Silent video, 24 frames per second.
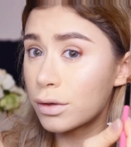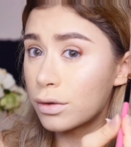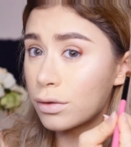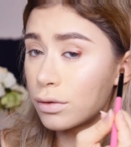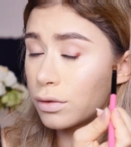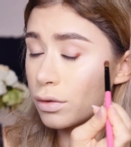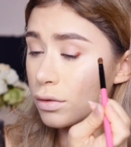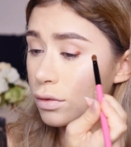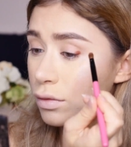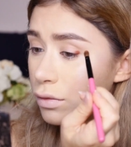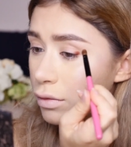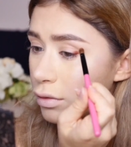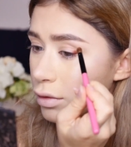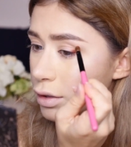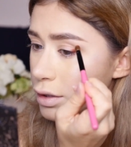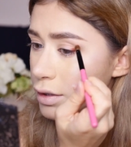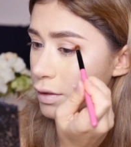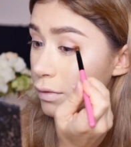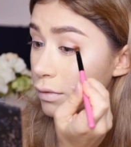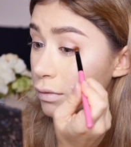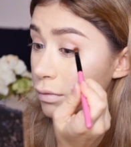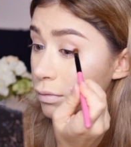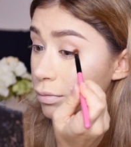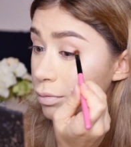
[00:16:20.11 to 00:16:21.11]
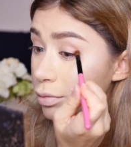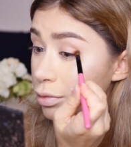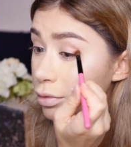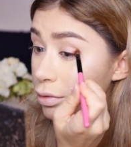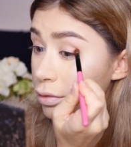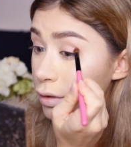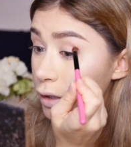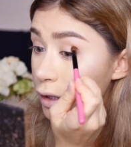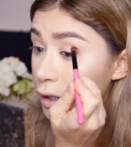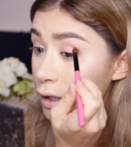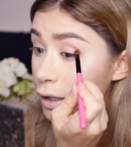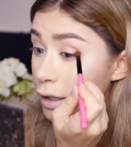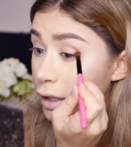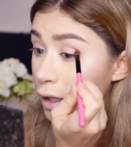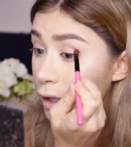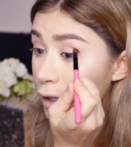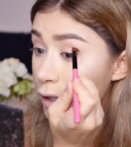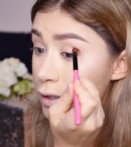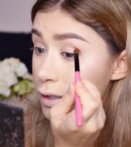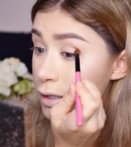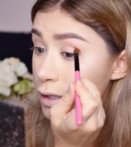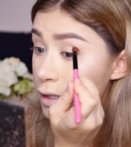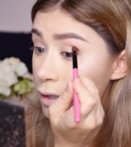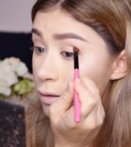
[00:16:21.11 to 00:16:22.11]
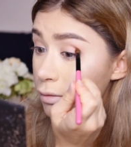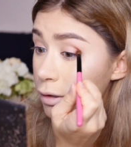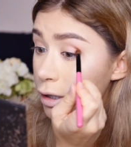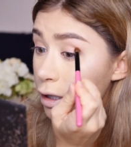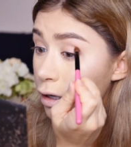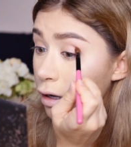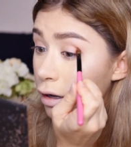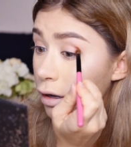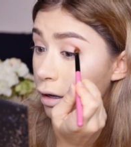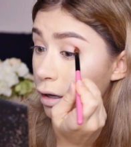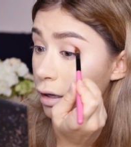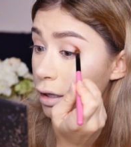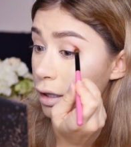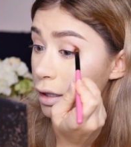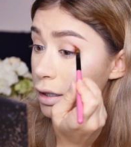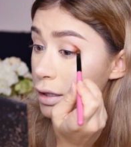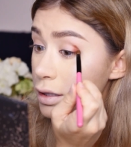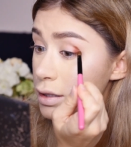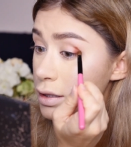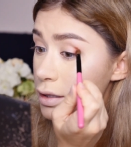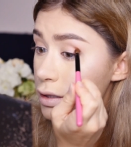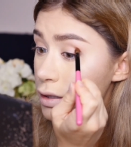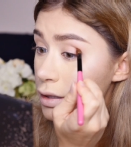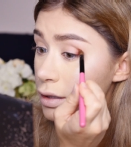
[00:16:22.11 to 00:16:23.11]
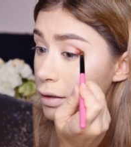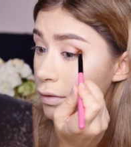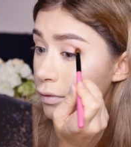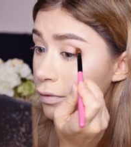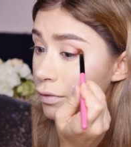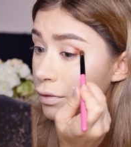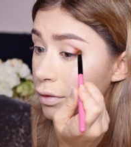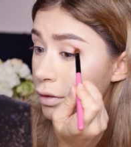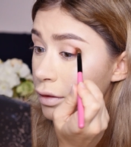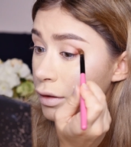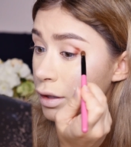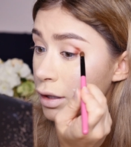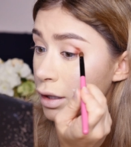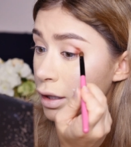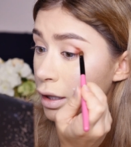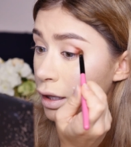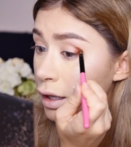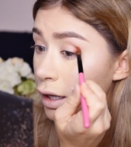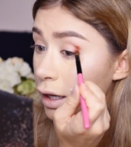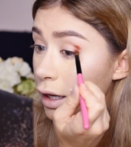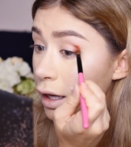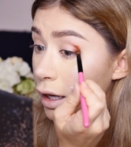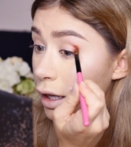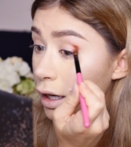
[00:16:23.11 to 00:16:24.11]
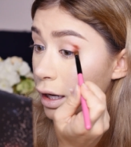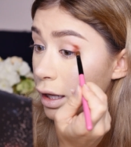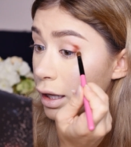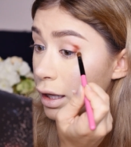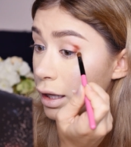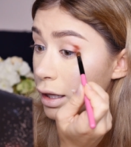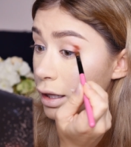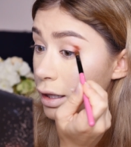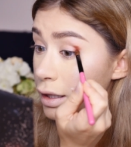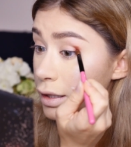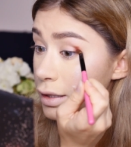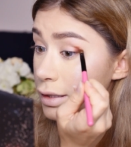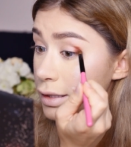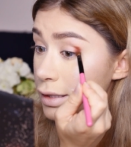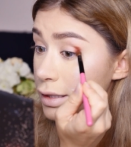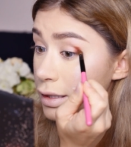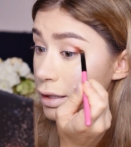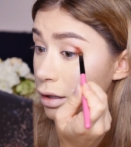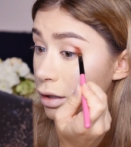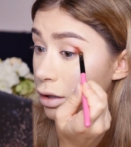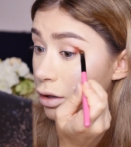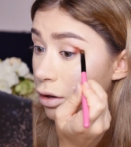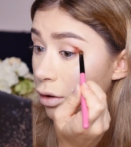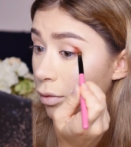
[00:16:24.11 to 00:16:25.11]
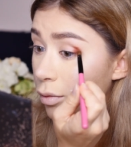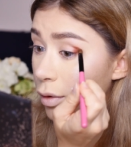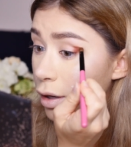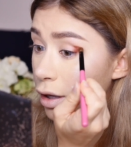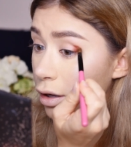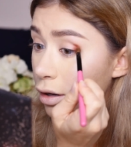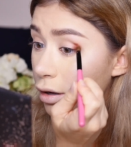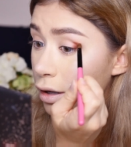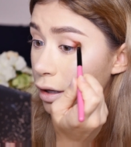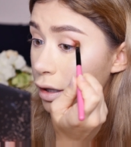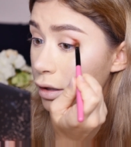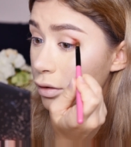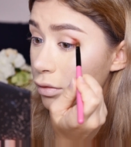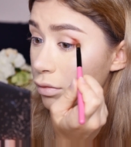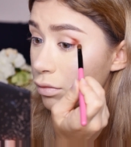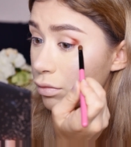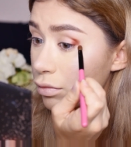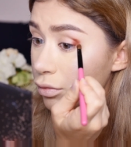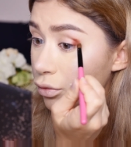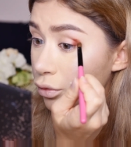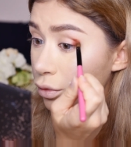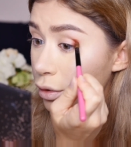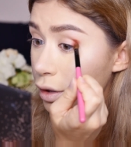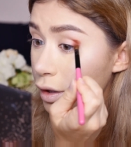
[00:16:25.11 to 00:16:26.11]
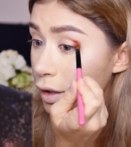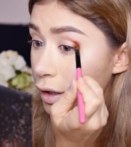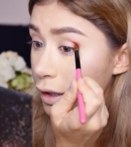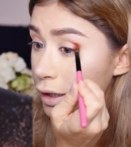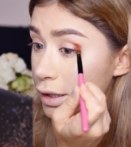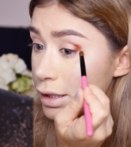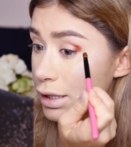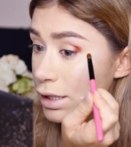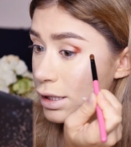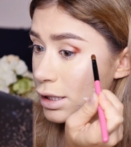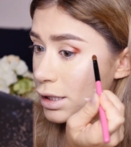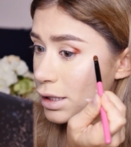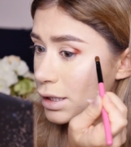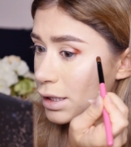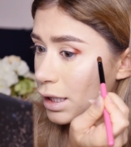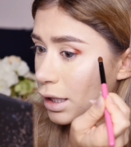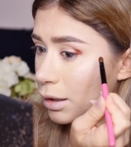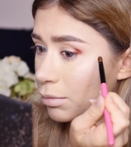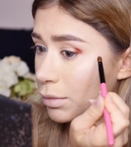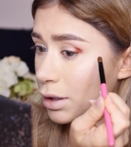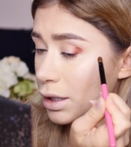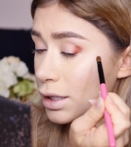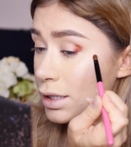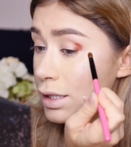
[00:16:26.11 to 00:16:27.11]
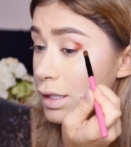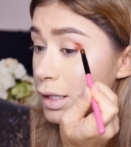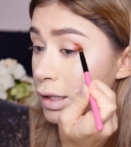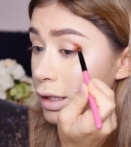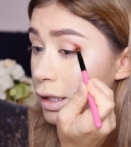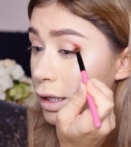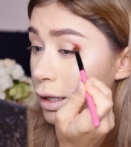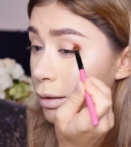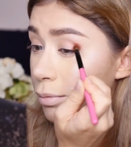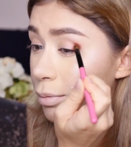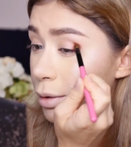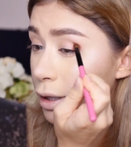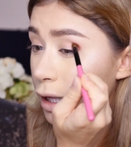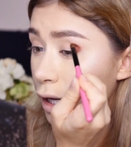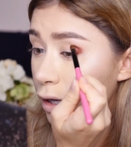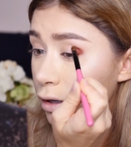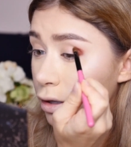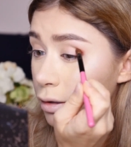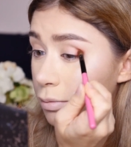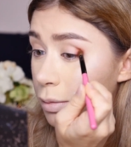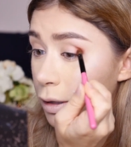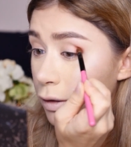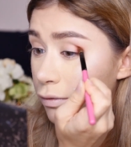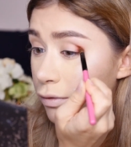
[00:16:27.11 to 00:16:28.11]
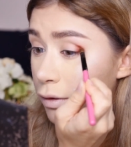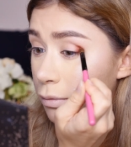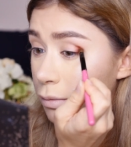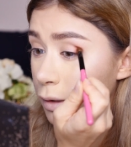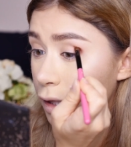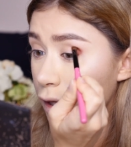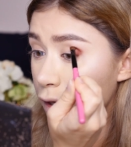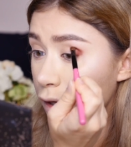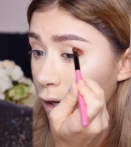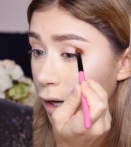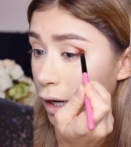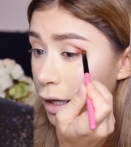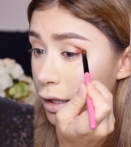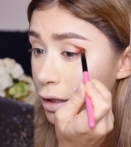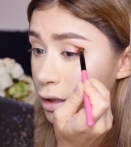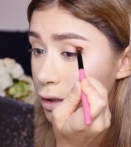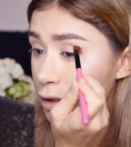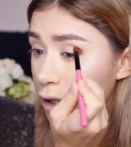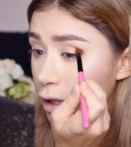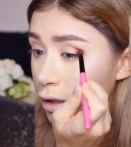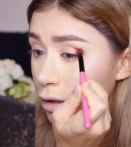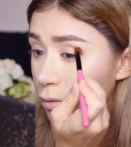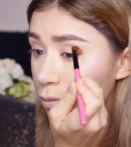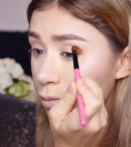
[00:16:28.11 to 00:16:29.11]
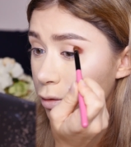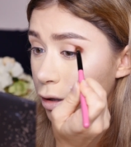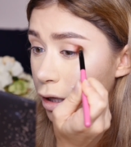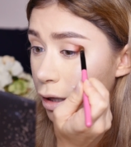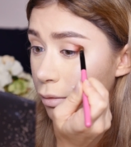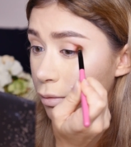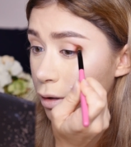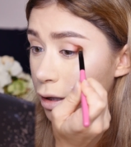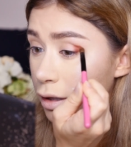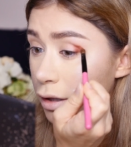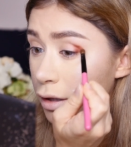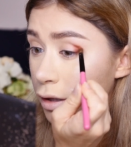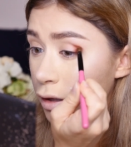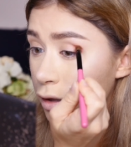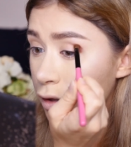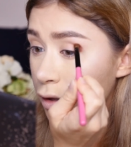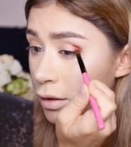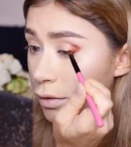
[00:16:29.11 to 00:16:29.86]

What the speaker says: Ooh, it's pretty nice, to be honest. It is going on really seamlessly, but that could be from that eyeshadow primer.